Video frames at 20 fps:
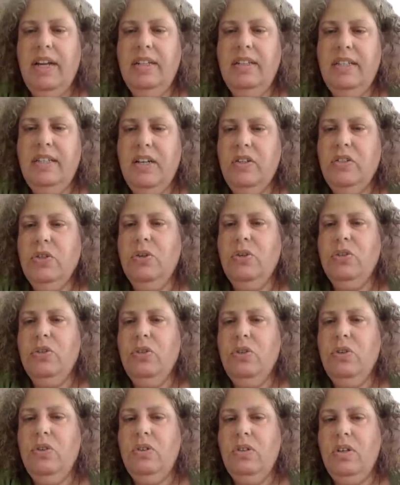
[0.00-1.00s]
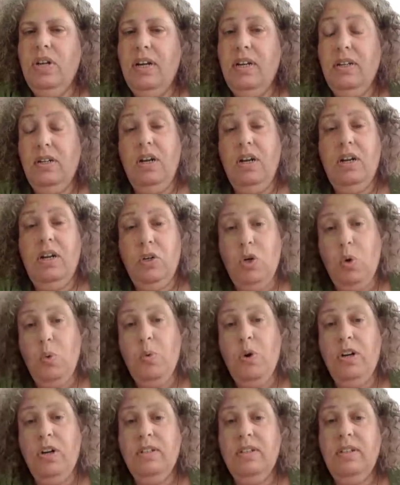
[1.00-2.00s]
And there's also no, no
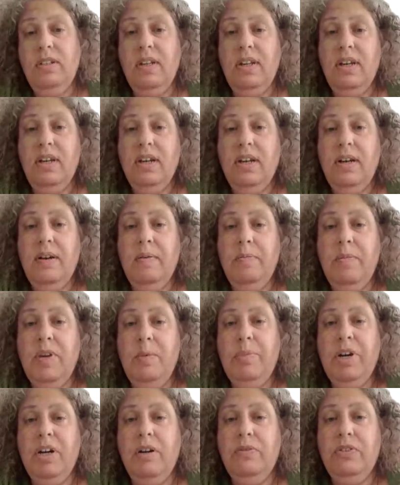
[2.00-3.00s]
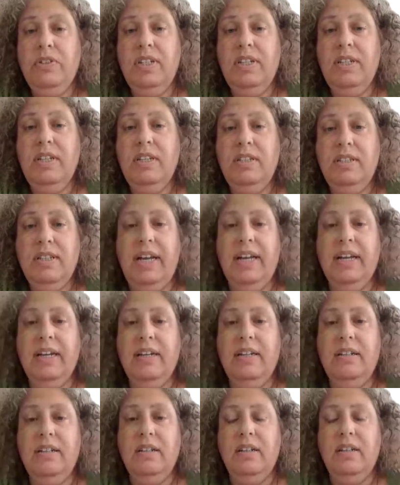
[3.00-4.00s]
one uh, above the
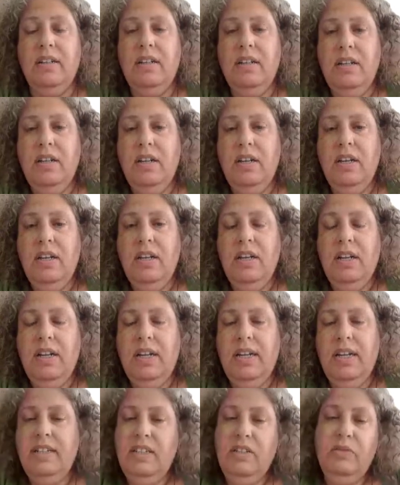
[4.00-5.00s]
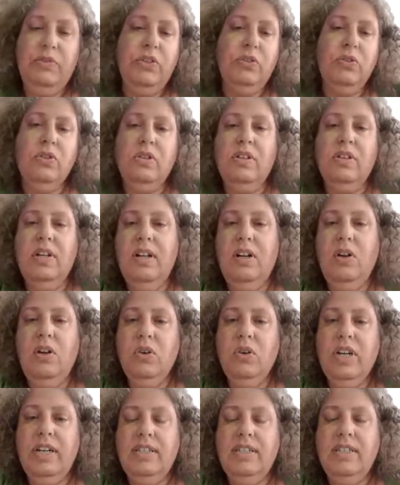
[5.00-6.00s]
diagonal. And if you uh,
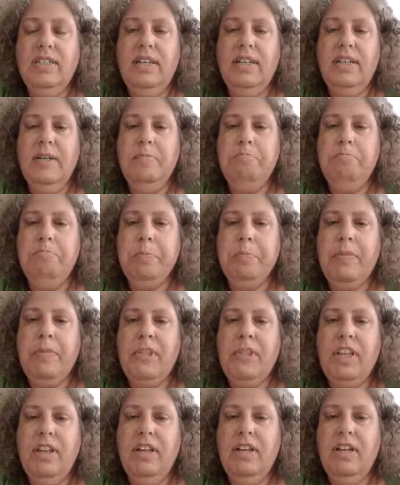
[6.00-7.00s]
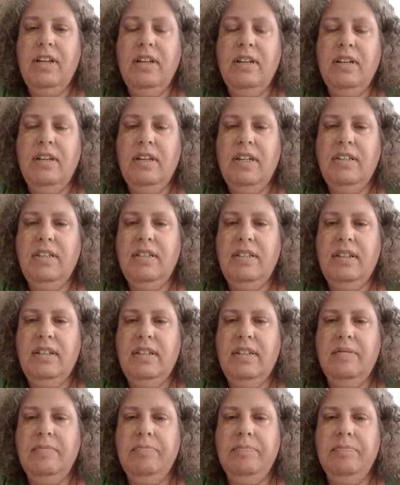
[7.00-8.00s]
look at um, uh, at
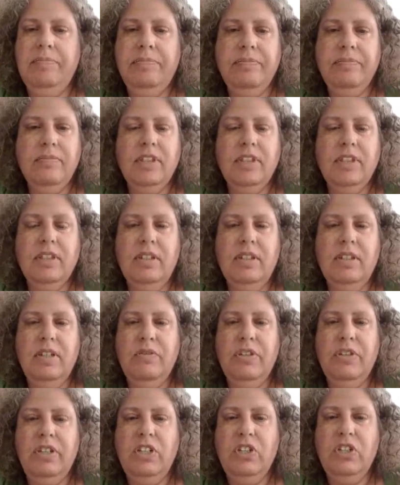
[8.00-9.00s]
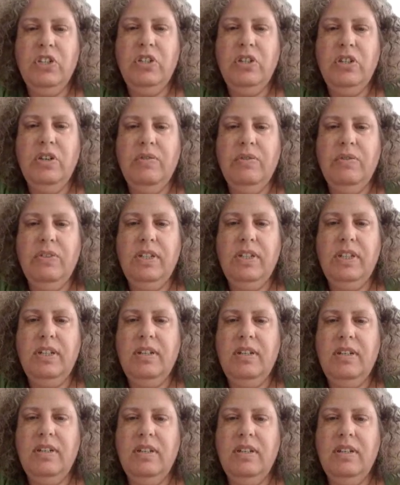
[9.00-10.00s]
um, definition of
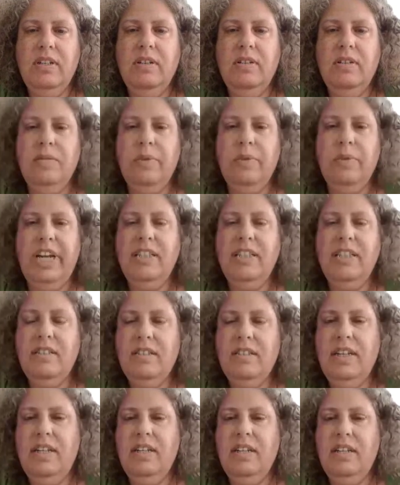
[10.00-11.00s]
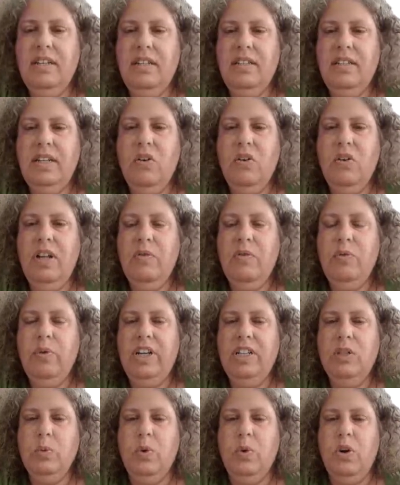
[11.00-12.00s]
the uh, weight, then they all have
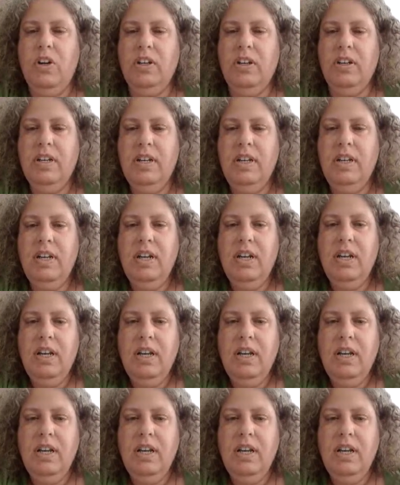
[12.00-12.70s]
weight one.